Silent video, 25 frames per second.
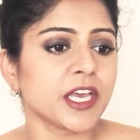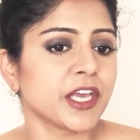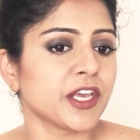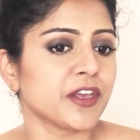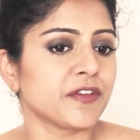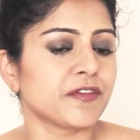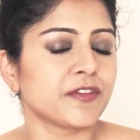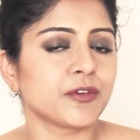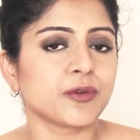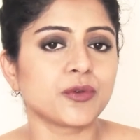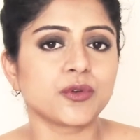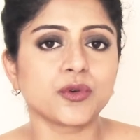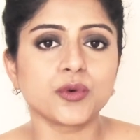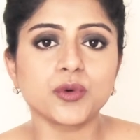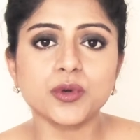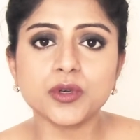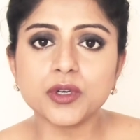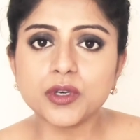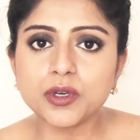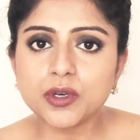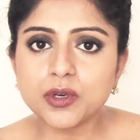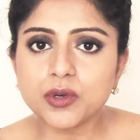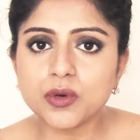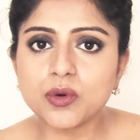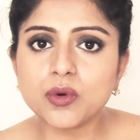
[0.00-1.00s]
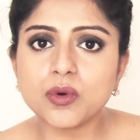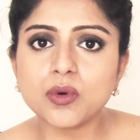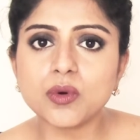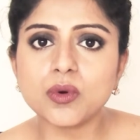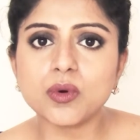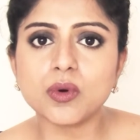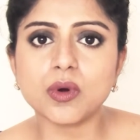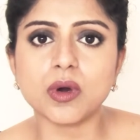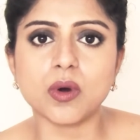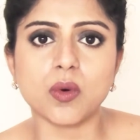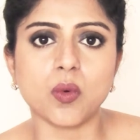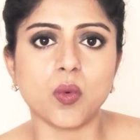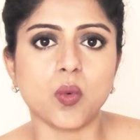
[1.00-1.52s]
if you don't
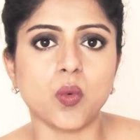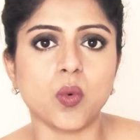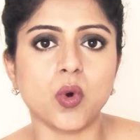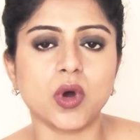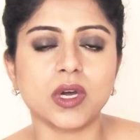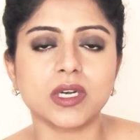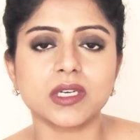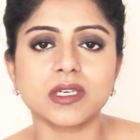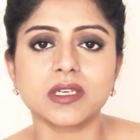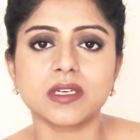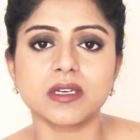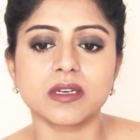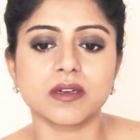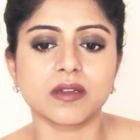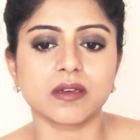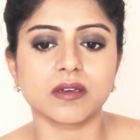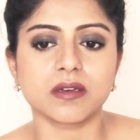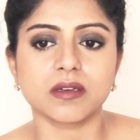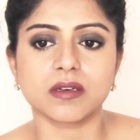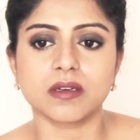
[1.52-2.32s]
know what